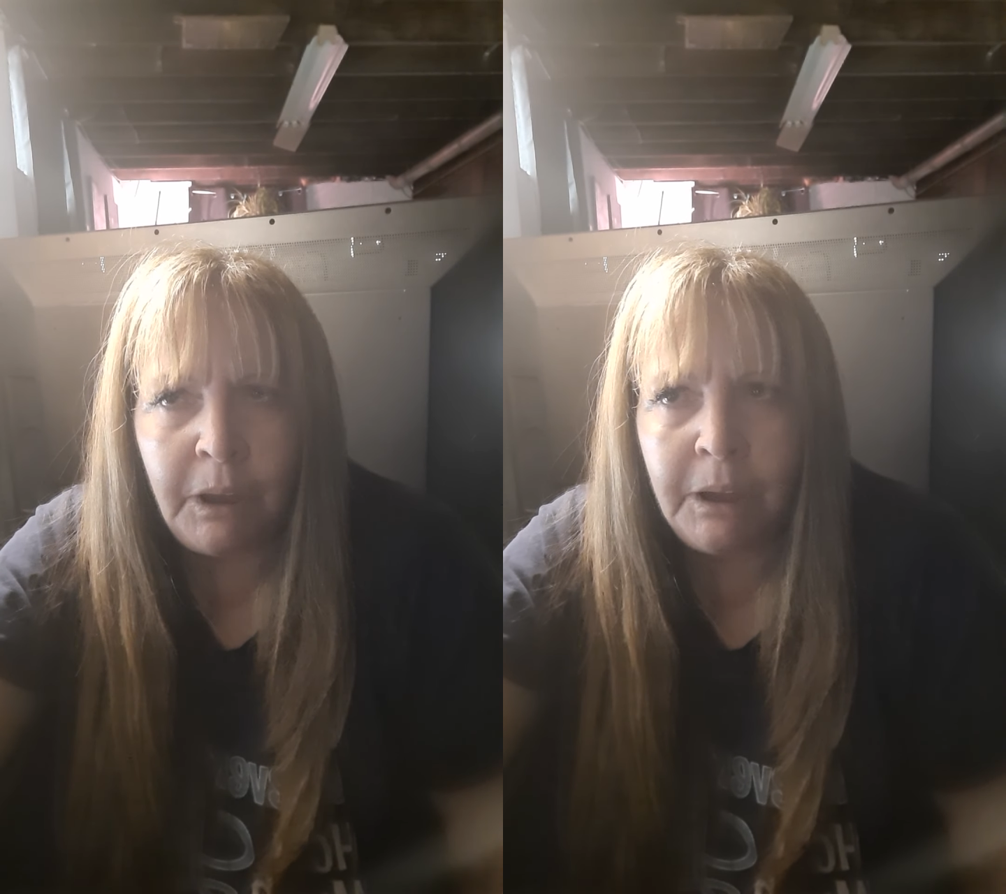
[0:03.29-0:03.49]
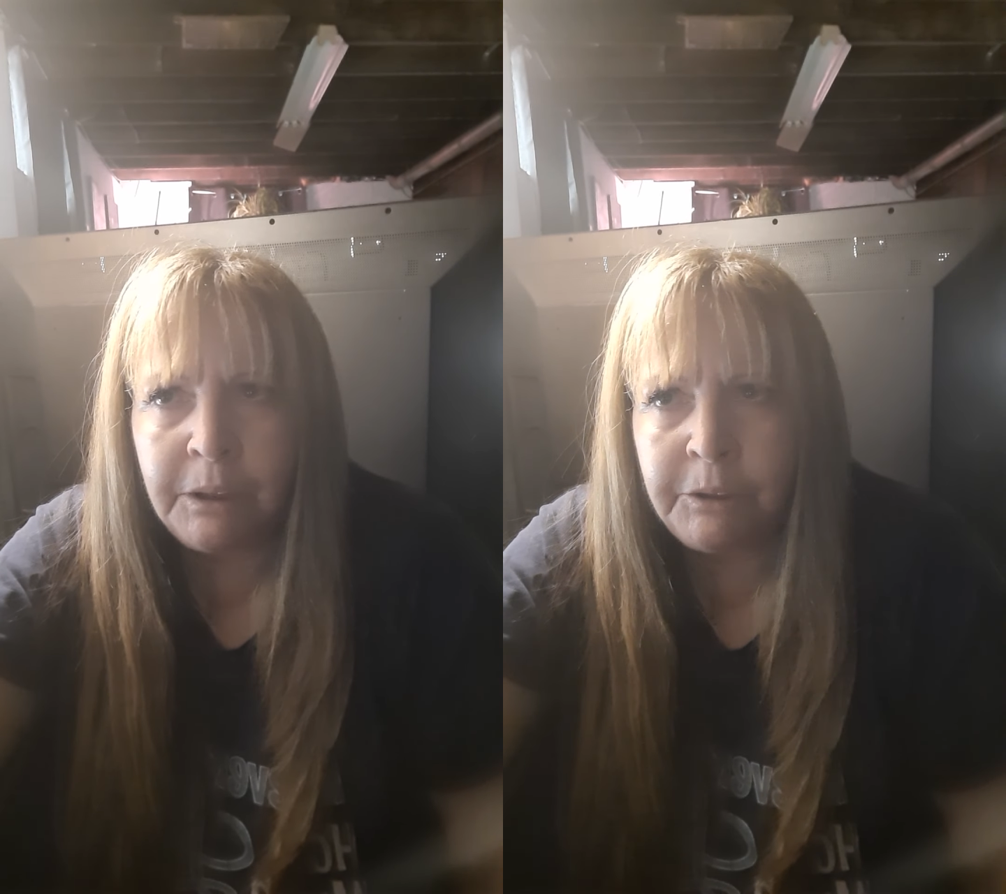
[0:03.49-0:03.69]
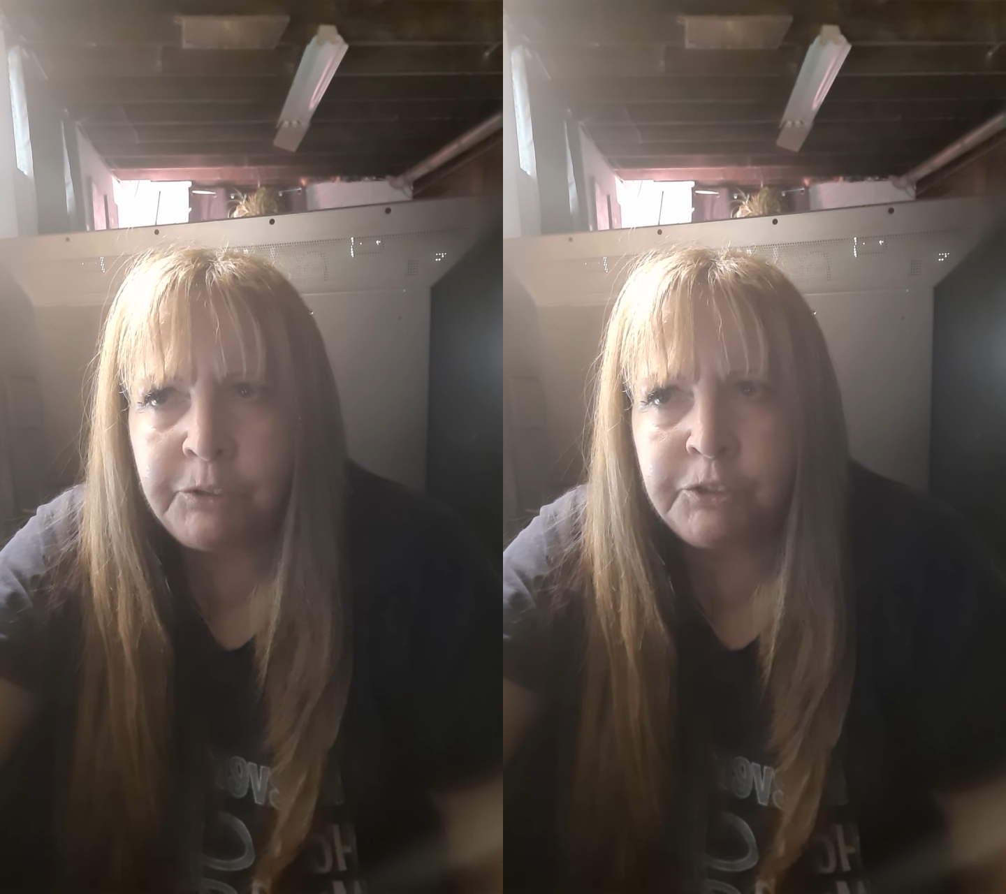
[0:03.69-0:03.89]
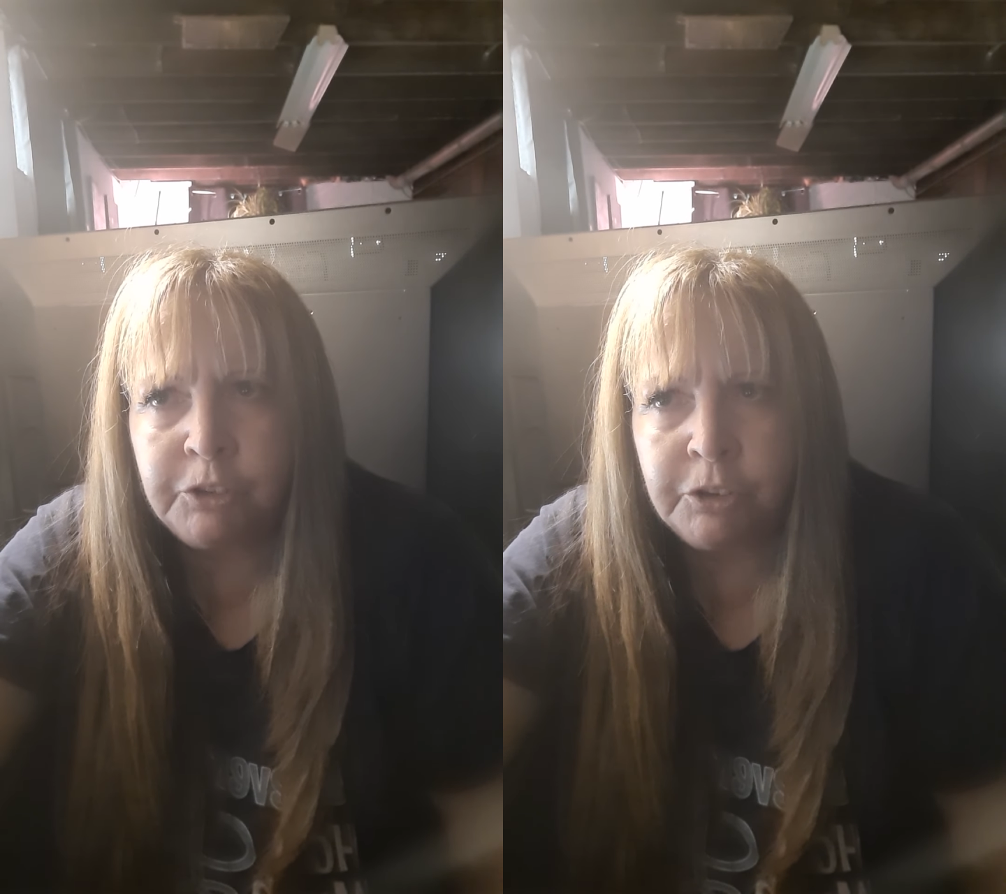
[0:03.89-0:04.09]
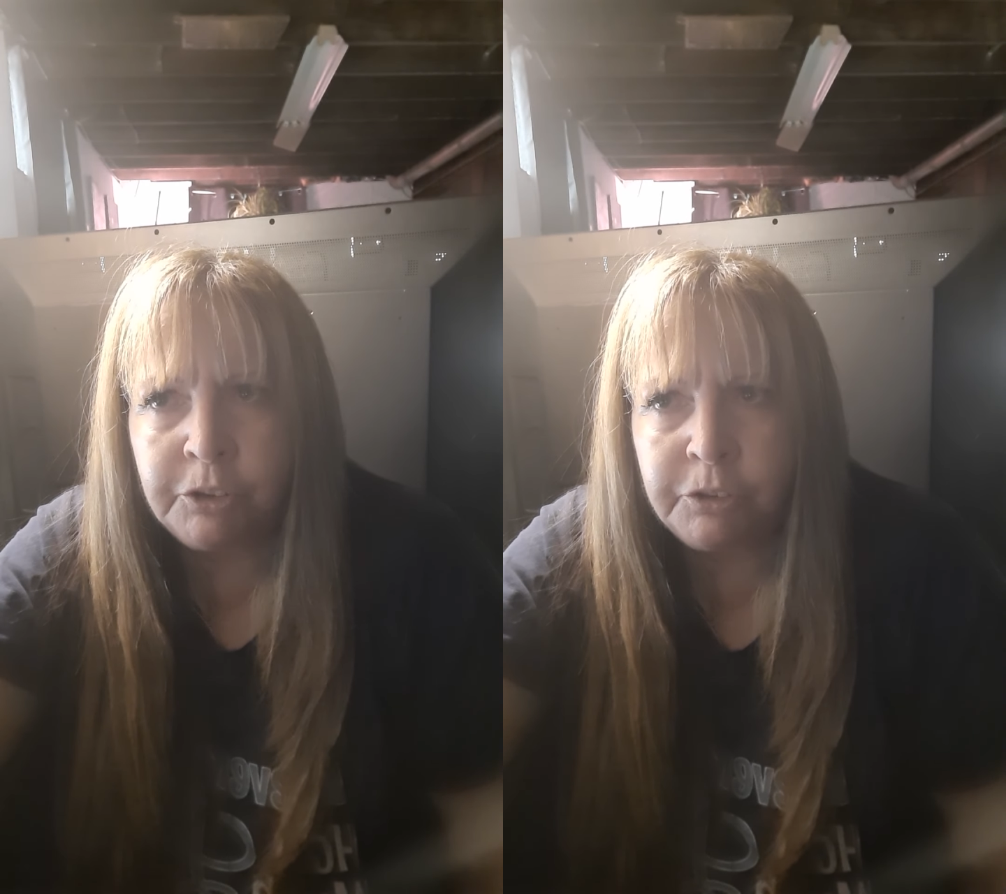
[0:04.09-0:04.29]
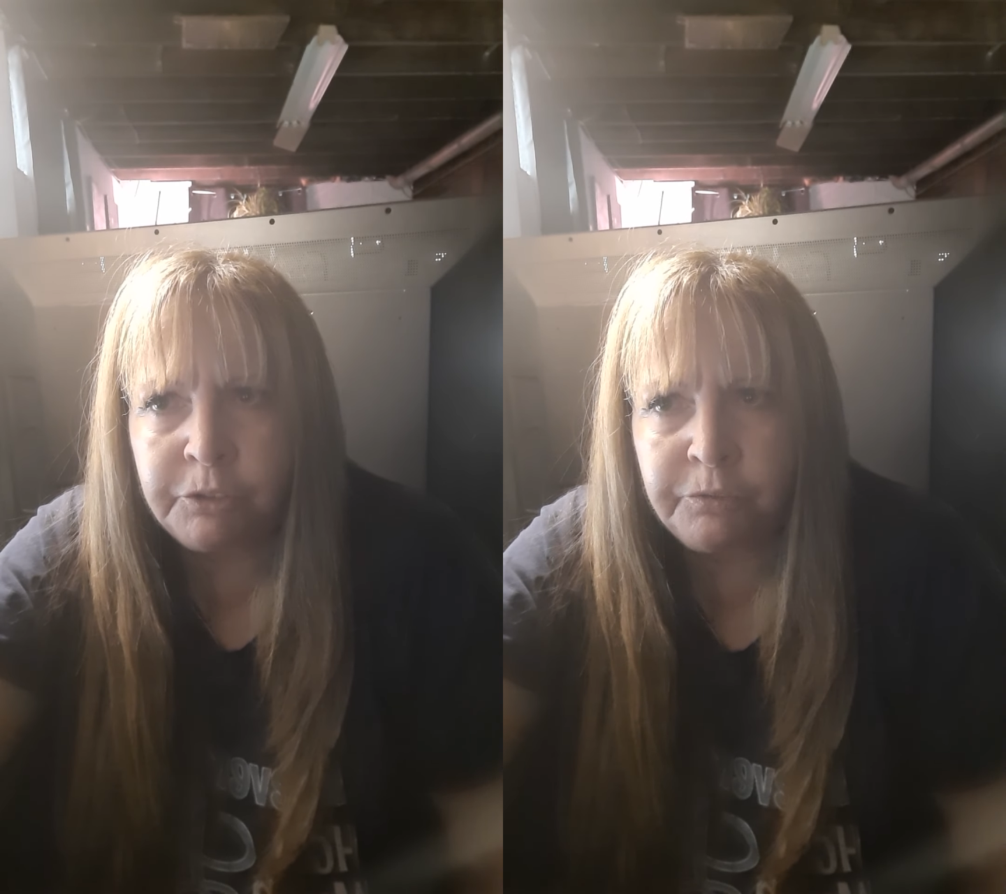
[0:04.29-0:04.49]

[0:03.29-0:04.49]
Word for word: I just